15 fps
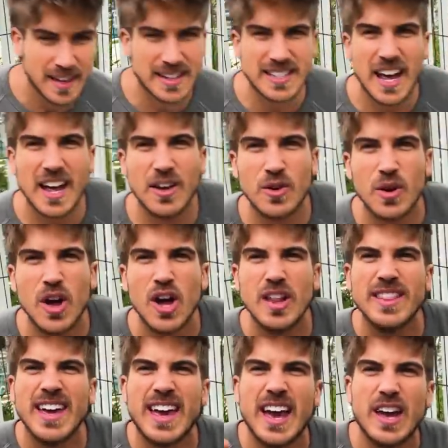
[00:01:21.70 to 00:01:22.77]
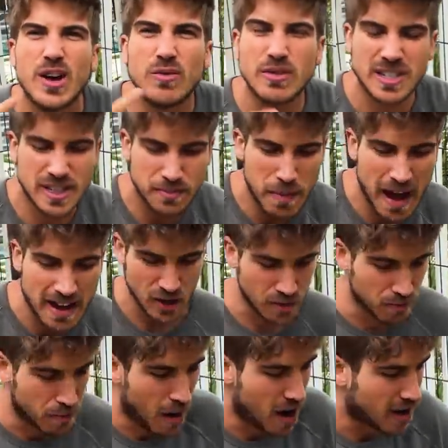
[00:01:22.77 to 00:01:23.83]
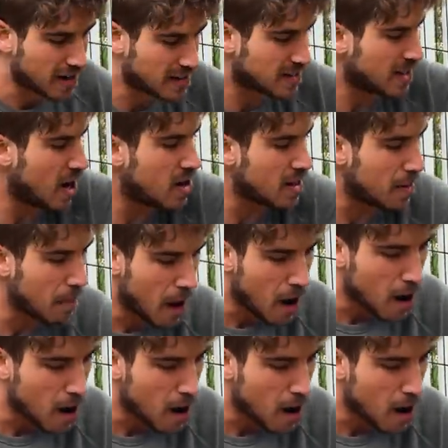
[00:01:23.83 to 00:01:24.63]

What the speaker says: That's how they get your respect. You bark and scare them.